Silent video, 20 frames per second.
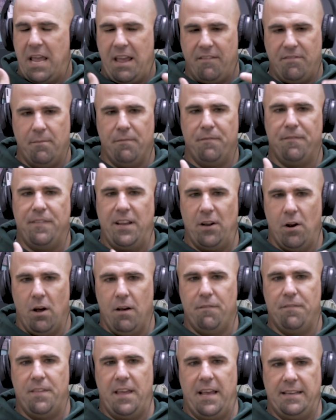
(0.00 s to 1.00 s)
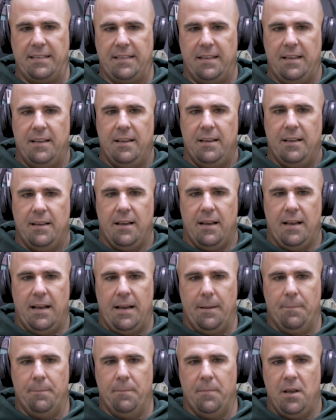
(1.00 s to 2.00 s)
To have them feed off that.
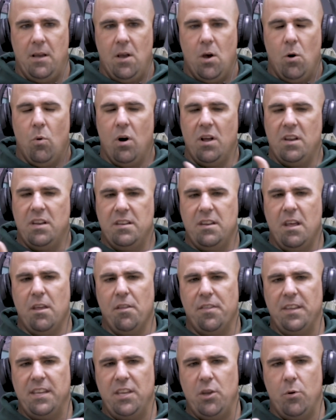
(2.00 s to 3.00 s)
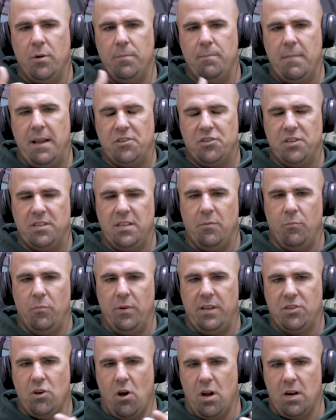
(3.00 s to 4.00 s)
Well, another thing you had mentioned, and
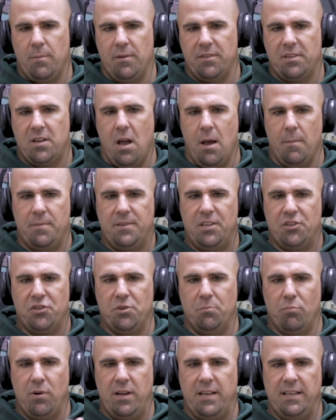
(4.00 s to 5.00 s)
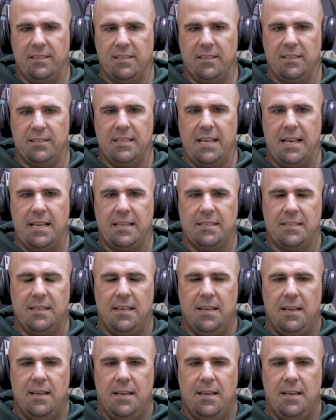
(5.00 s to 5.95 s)
we talked about the competition breeding success,